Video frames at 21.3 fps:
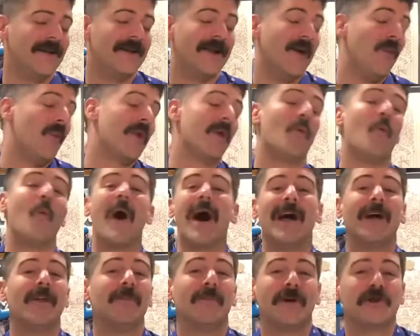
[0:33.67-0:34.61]
Now, what a
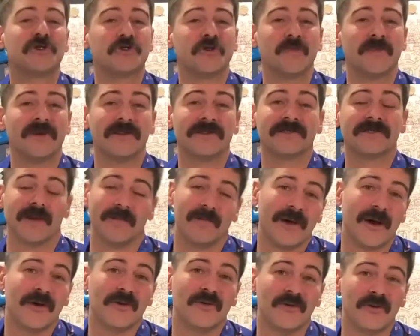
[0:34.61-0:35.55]
wild mushroom is
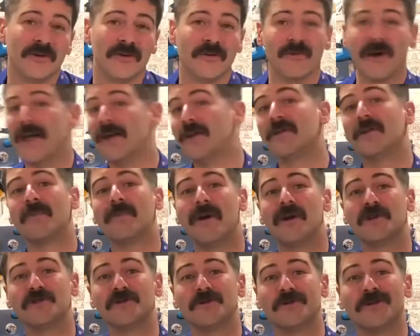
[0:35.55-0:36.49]
compared to a regular
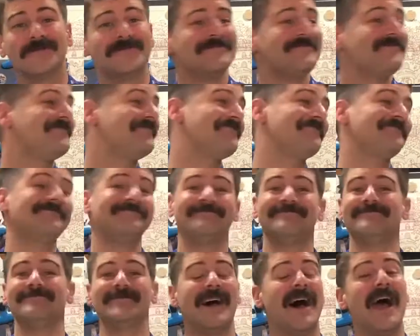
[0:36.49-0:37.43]
mushroom,
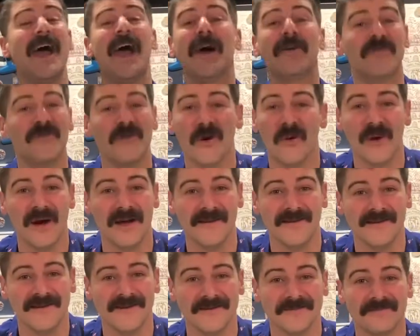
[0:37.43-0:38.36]
I have no
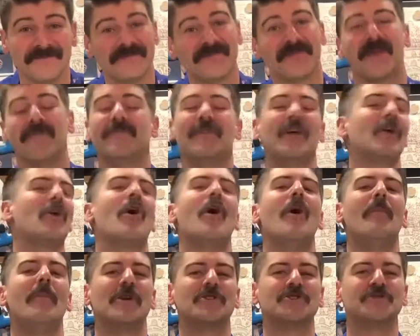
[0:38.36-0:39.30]
idea. I feel like
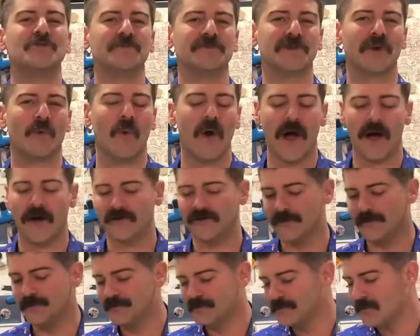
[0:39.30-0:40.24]
all mushrooms are wild.
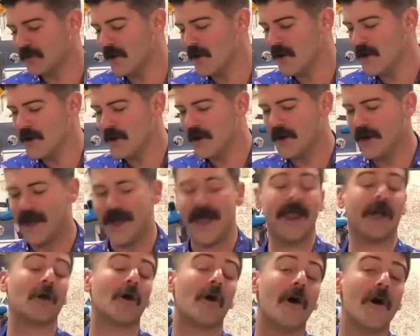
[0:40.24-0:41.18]

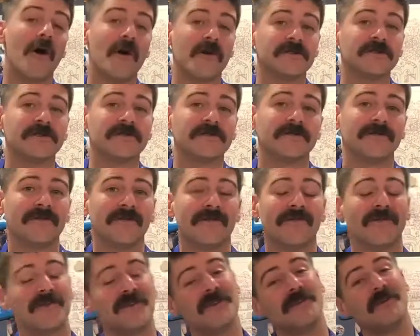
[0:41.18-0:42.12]
And it calls
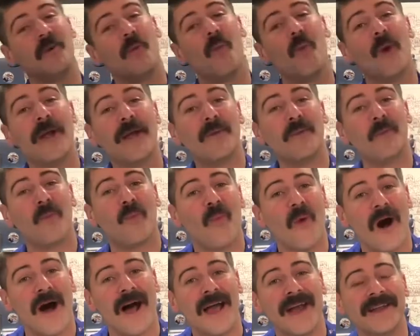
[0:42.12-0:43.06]
for white
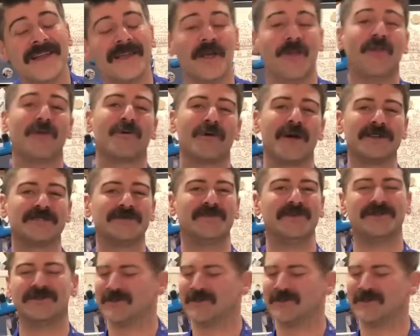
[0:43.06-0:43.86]
wine in the recipe.